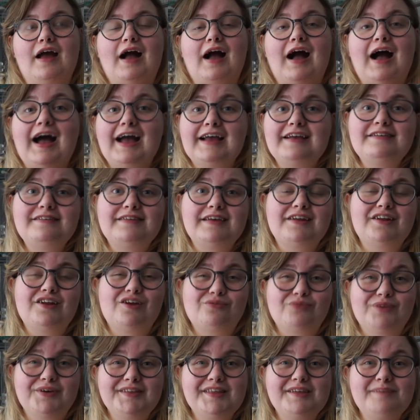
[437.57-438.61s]
I sent a
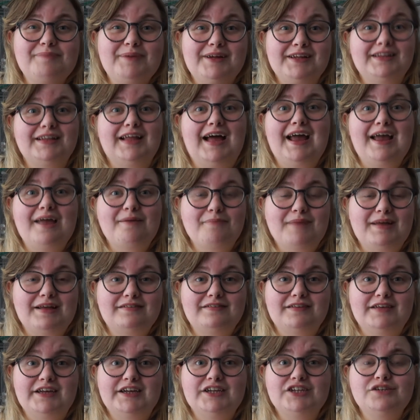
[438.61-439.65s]
really polite
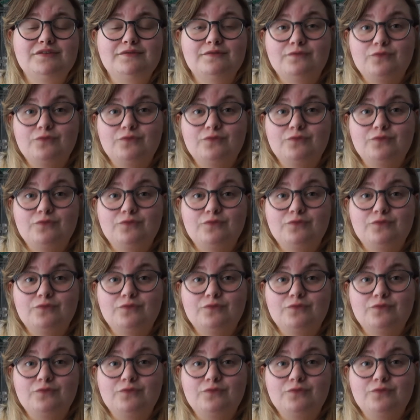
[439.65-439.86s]
message